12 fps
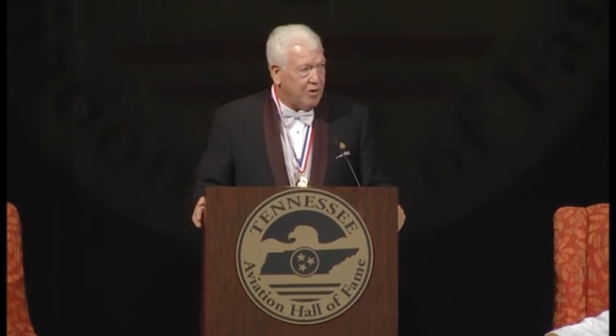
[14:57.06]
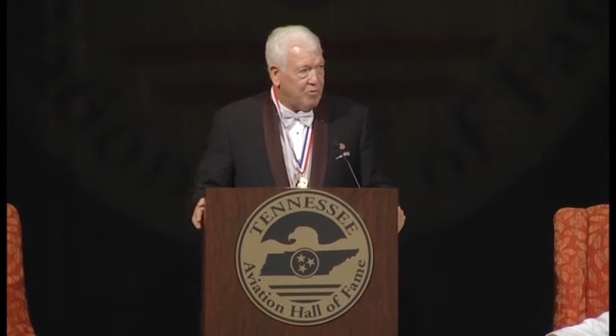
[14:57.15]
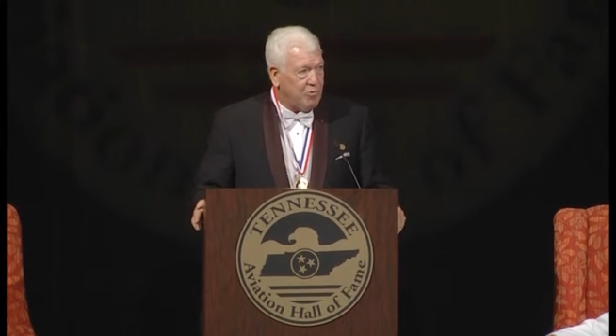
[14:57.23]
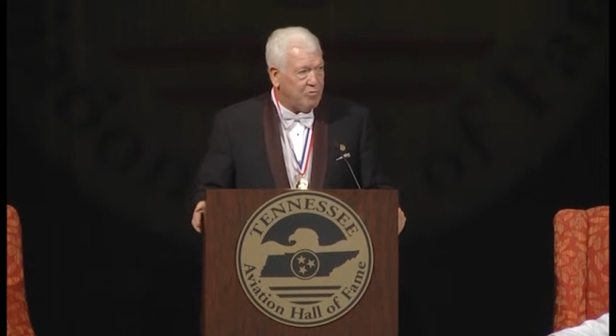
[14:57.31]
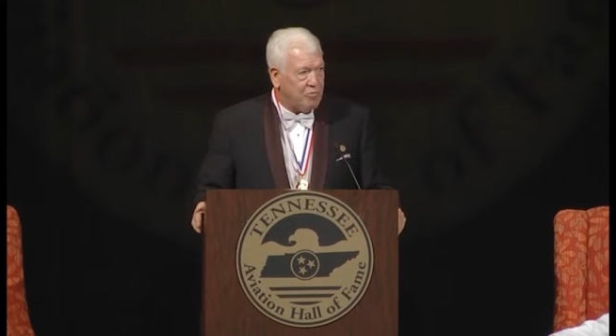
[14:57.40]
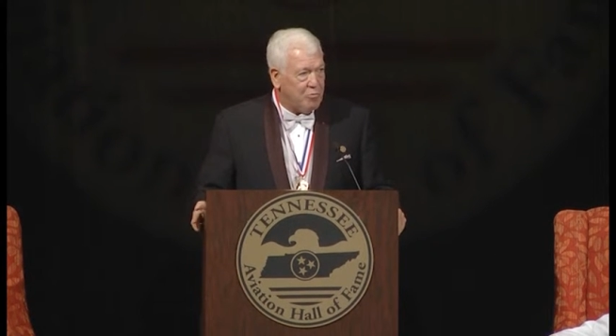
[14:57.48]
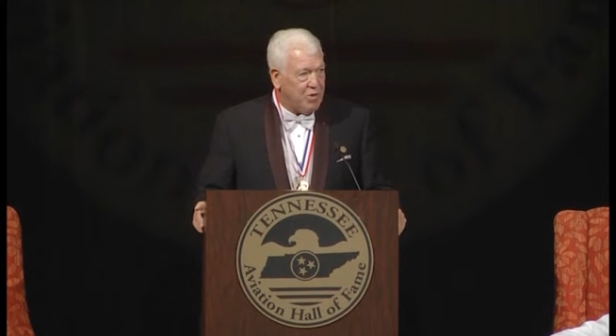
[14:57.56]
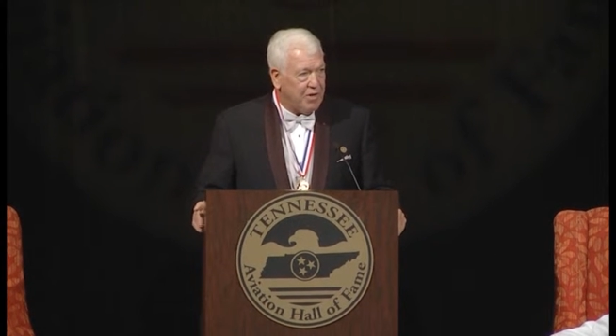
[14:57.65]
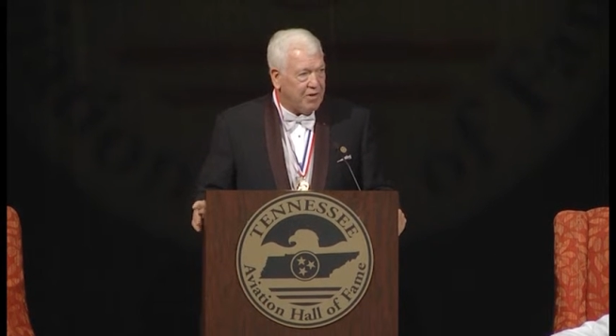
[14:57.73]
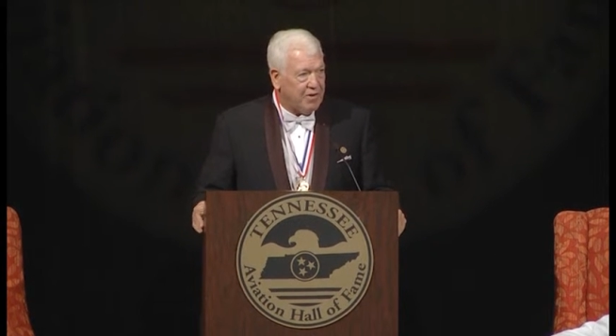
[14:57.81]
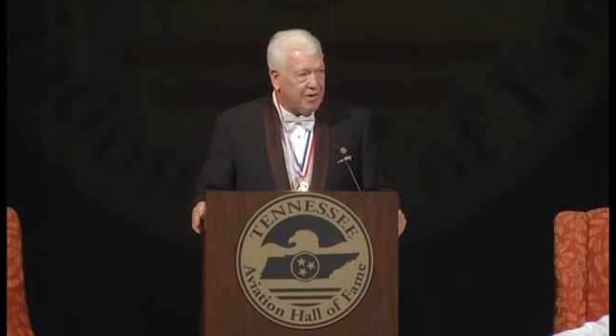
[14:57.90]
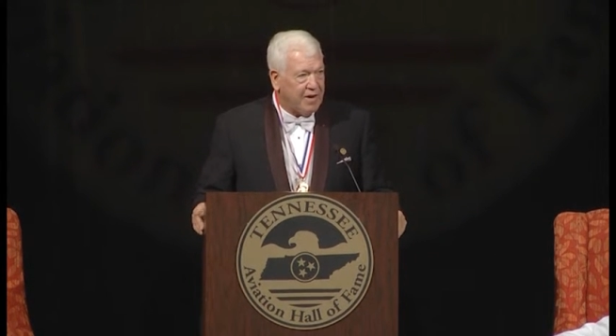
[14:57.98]
you, everyone, for
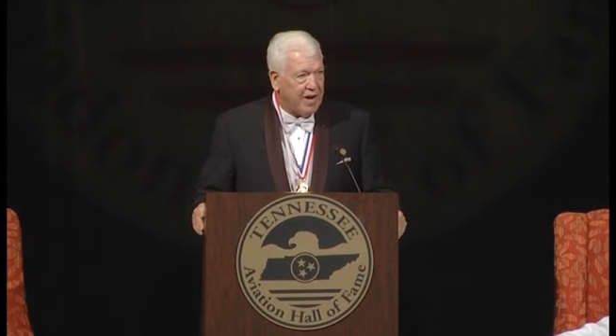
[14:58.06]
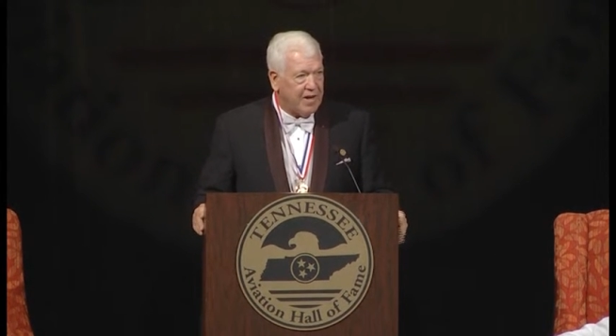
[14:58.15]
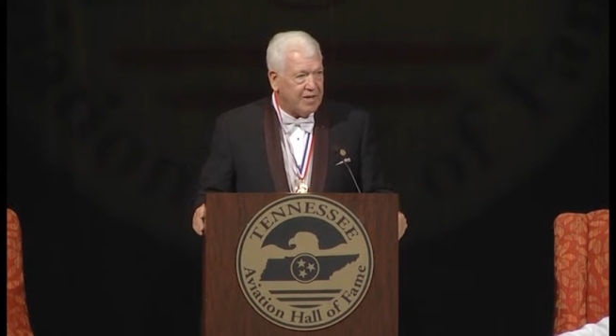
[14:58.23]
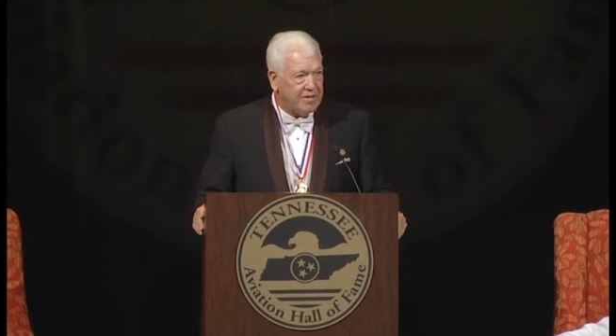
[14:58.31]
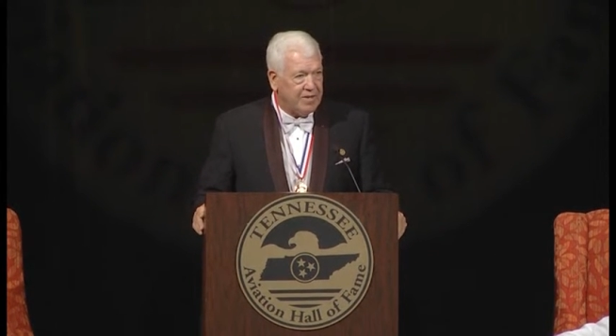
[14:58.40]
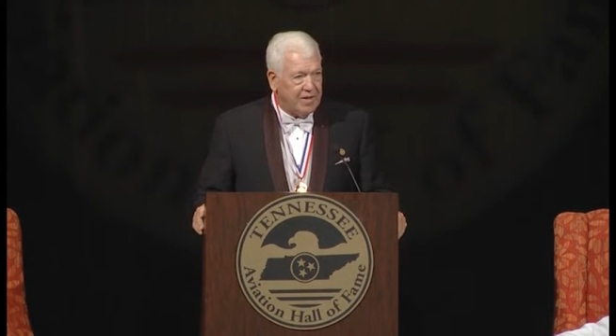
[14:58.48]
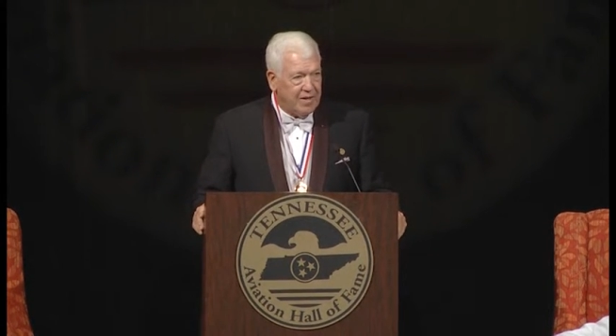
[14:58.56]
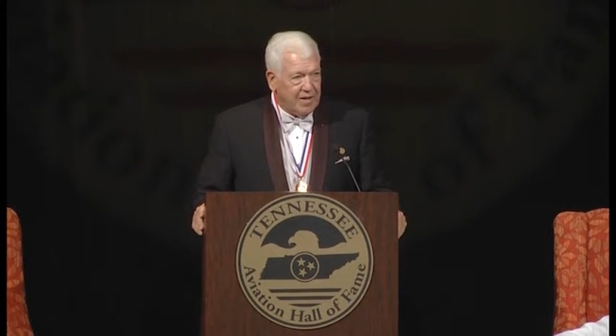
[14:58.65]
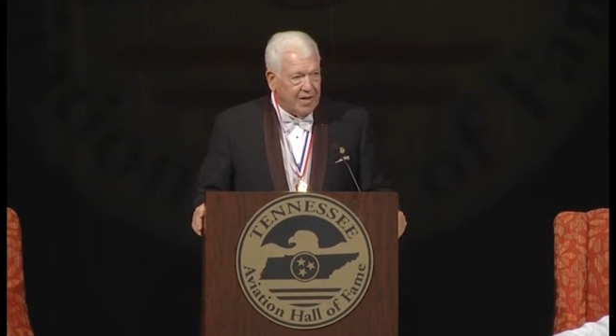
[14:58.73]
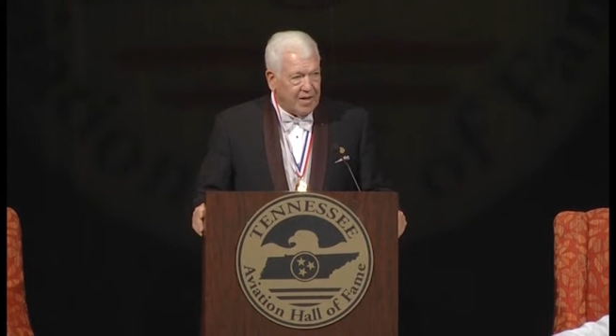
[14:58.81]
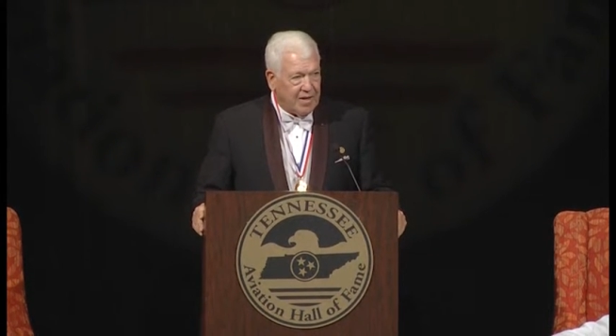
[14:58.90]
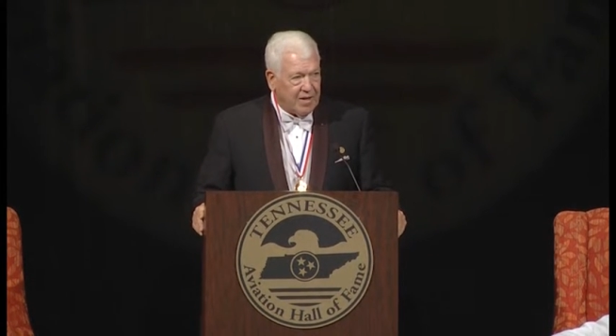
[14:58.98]
being here tonight.
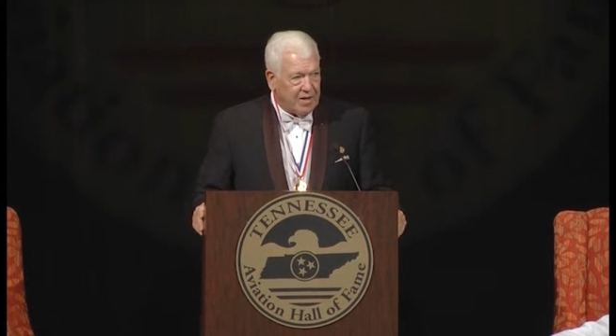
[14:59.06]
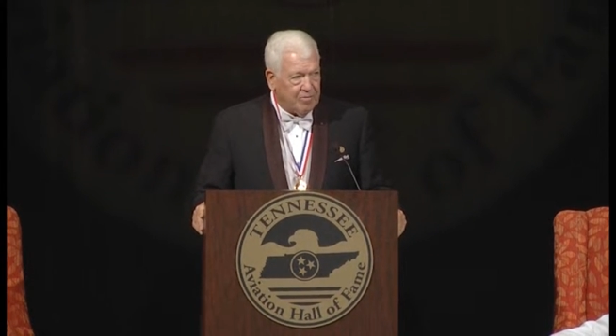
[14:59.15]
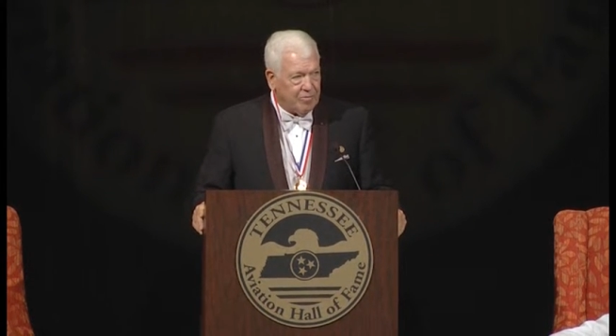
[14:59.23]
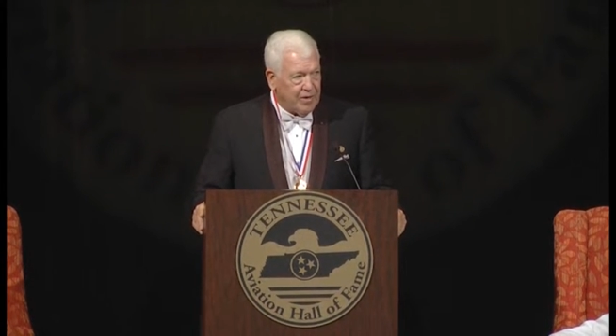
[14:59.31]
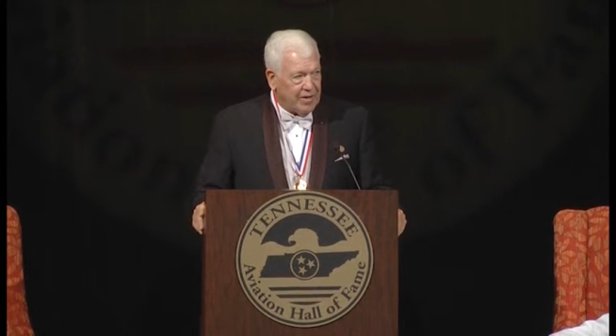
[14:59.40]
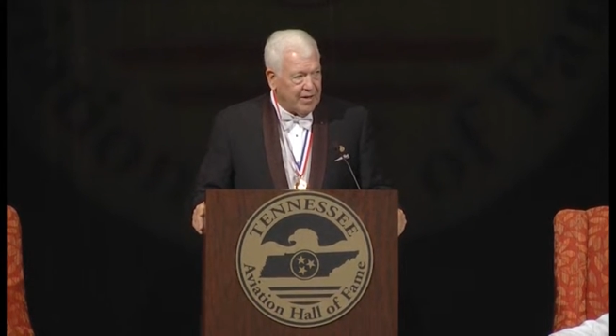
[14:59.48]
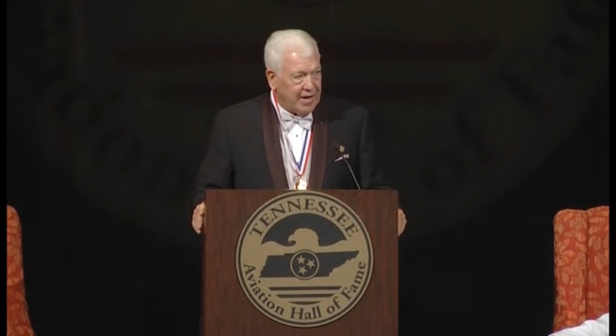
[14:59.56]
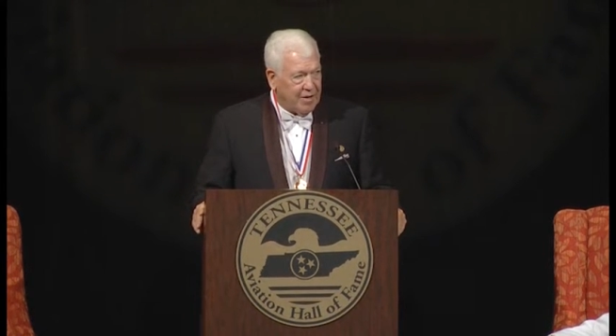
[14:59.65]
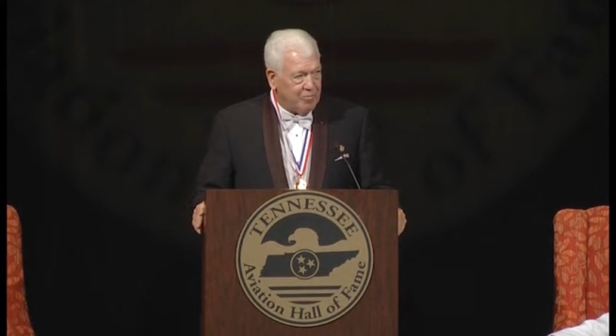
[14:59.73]
I